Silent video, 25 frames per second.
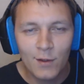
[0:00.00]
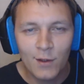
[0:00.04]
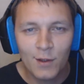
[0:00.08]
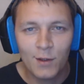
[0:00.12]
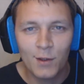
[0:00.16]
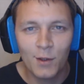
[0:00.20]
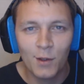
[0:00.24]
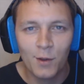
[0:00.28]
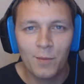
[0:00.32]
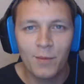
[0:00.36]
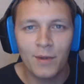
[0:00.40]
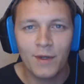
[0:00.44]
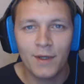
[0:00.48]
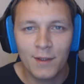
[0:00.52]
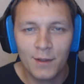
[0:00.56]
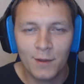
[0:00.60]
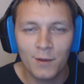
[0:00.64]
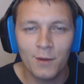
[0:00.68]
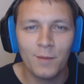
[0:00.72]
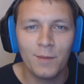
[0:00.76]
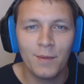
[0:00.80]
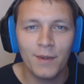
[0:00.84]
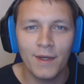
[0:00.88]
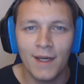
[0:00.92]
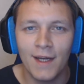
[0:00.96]
super
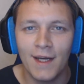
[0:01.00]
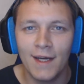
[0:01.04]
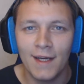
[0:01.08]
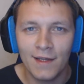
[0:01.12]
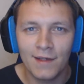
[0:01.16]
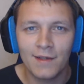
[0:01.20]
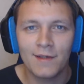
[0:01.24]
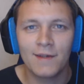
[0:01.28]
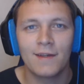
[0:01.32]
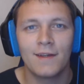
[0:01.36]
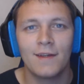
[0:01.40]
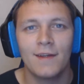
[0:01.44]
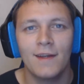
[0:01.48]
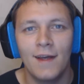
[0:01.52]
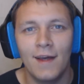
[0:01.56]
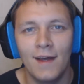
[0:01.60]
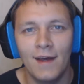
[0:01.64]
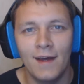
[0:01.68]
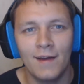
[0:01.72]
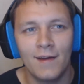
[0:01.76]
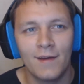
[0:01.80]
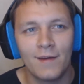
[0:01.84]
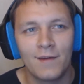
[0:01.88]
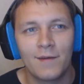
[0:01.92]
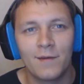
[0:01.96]
nice
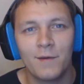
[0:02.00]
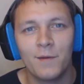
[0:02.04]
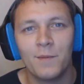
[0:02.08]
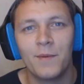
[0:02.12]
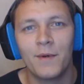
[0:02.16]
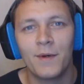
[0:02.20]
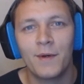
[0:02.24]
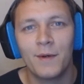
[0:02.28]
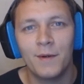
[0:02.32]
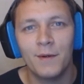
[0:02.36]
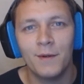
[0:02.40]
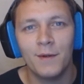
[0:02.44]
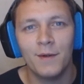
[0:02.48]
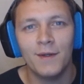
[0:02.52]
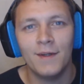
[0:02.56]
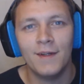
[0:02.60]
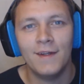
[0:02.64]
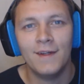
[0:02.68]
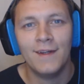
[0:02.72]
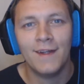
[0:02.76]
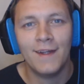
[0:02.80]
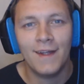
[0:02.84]
and super cool.